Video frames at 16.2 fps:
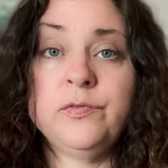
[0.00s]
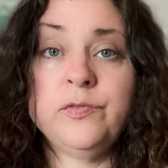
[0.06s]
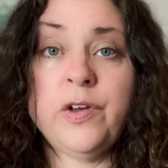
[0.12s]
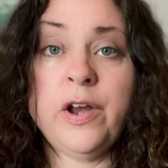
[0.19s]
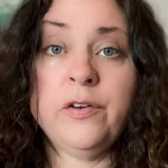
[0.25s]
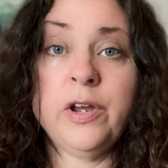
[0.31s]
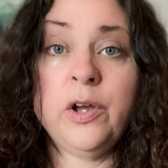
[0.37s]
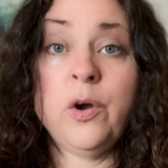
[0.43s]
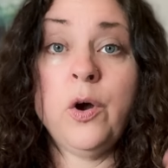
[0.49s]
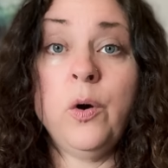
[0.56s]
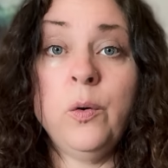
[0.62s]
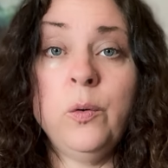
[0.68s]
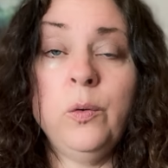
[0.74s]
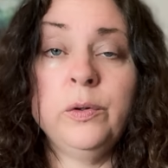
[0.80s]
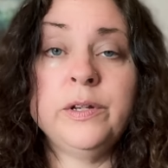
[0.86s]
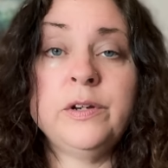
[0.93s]
very
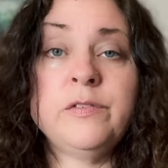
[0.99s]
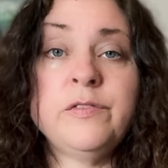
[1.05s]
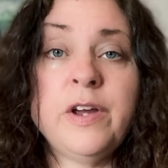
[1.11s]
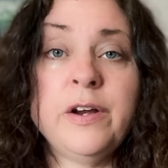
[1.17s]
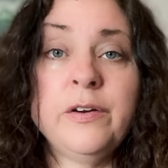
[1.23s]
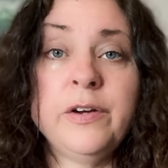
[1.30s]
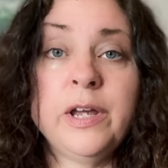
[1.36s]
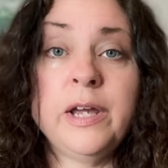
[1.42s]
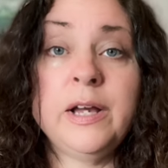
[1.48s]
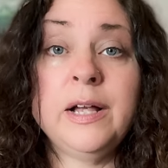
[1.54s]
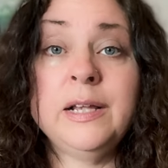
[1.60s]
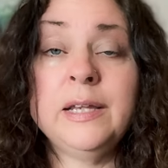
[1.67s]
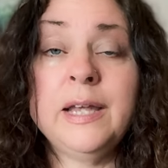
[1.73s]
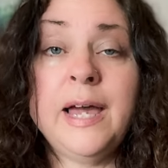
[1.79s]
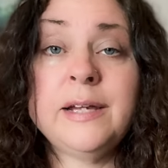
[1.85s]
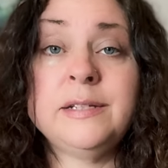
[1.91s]
cold and very
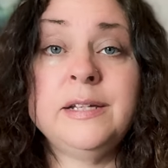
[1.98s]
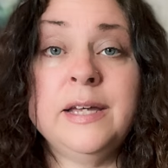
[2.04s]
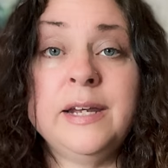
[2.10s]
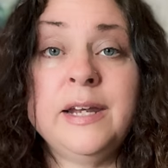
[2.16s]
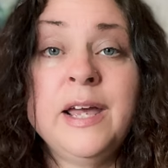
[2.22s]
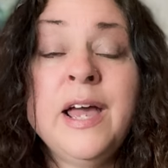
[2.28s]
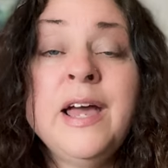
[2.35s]
collected.